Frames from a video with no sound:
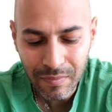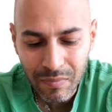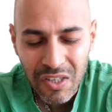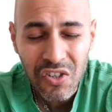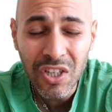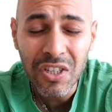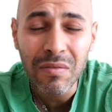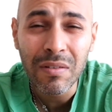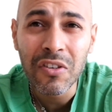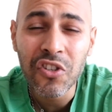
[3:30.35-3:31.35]

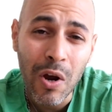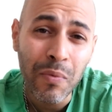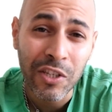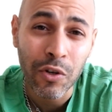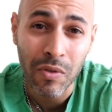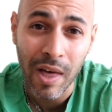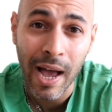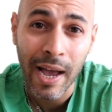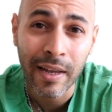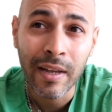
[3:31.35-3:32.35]
Because Sony do
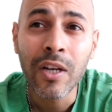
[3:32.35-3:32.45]
that.